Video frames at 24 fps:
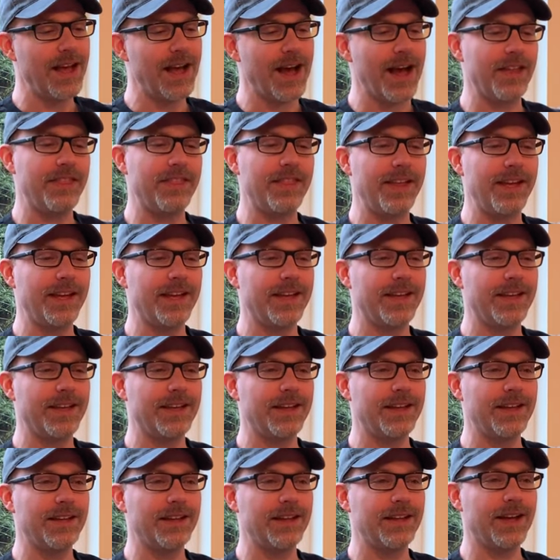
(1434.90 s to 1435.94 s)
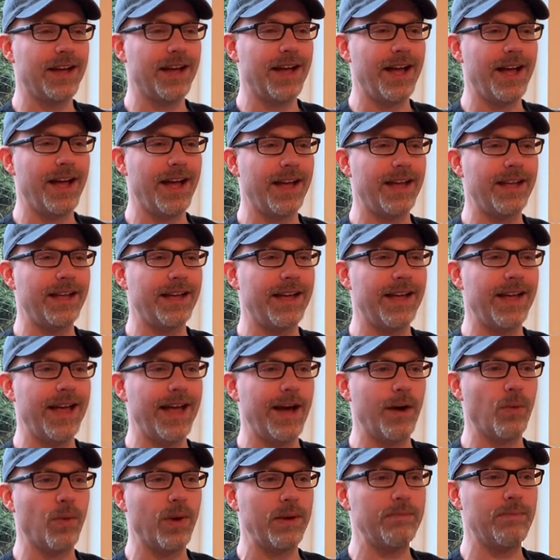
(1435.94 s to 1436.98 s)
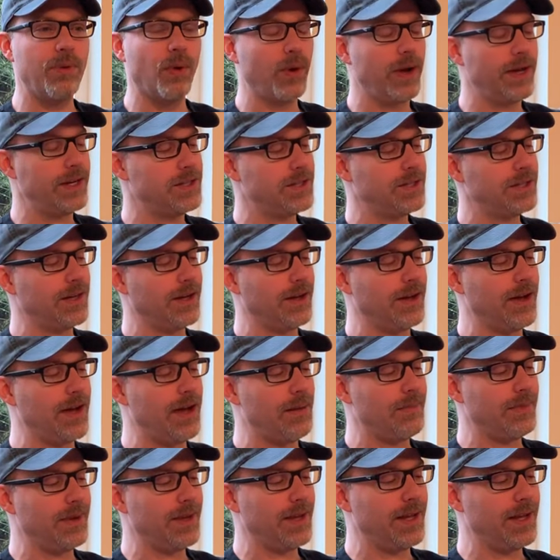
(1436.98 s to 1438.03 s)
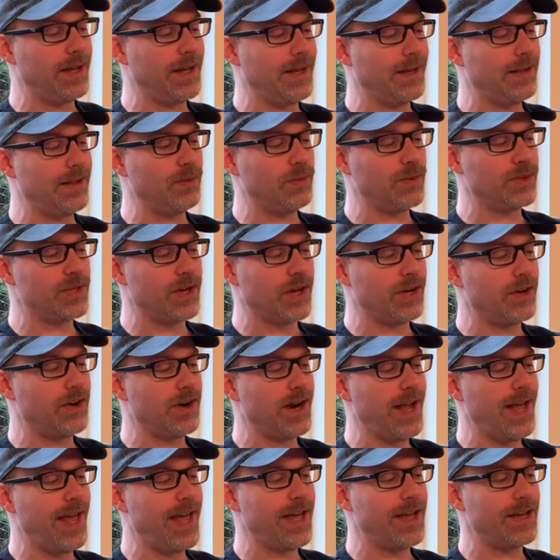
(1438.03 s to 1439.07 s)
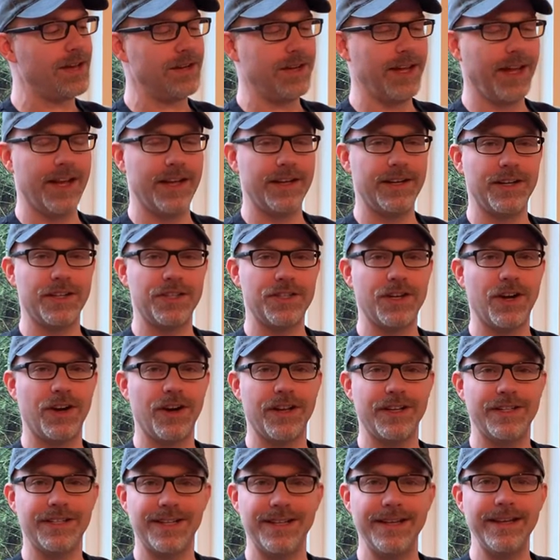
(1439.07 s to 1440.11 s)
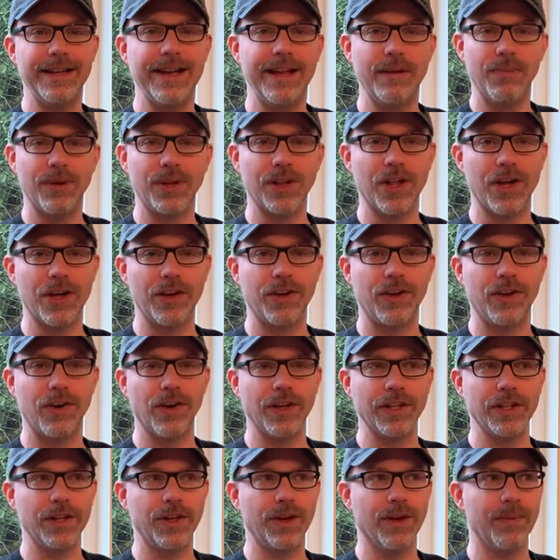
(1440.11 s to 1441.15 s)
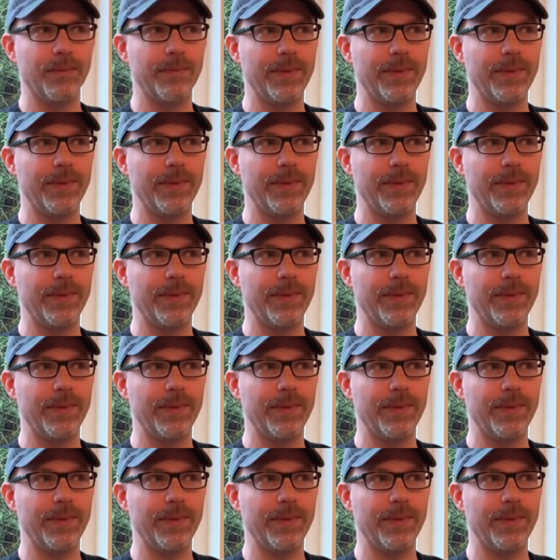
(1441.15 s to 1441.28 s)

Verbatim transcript: I think uh, at one point um, it was on her hand and it started to nibble on her a little